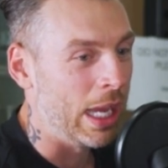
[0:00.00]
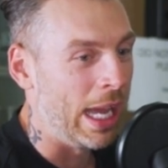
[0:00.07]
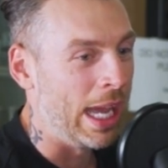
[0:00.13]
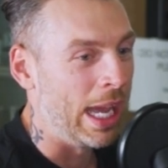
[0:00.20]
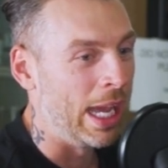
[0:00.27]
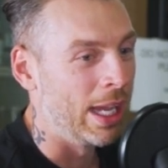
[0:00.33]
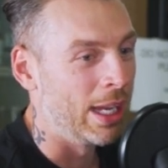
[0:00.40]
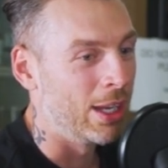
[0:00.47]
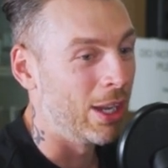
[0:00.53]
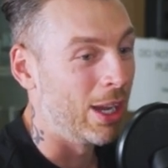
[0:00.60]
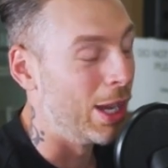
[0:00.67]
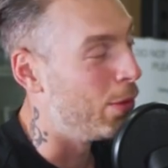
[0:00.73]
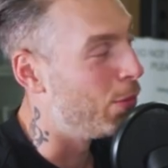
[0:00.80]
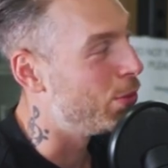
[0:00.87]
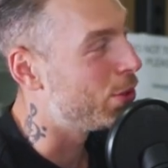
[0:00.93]

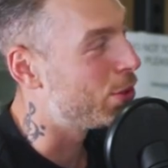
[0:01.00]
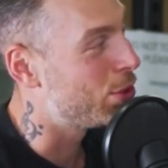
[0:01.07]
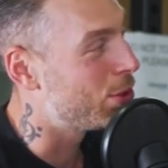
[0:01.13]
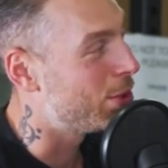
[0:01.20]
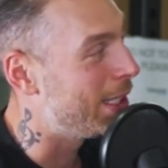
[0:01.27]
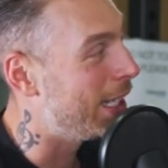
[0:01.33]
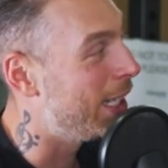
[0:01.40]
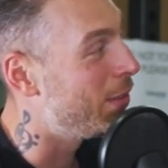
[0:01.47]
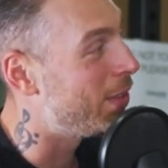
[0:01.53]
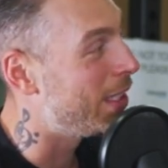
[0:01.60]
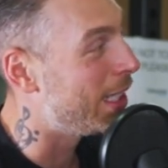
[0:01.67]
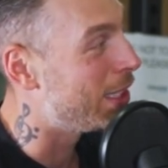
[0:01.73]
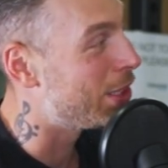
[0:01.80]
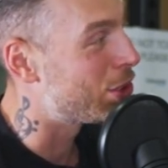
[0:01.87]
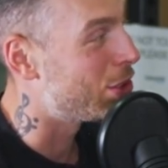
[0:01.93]
I was
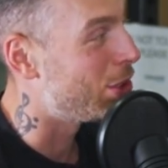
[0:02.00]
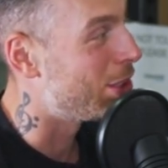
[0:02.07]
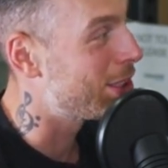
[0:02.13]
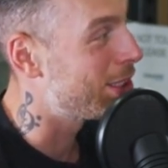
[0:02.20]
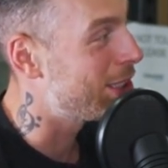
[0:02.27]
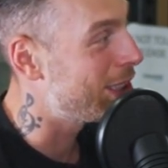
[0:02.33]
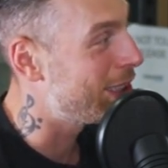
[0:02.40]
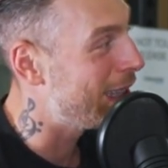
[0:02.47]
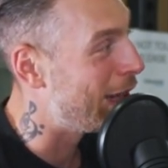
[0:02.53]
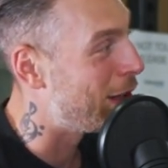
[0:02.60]
deadlifting in socks.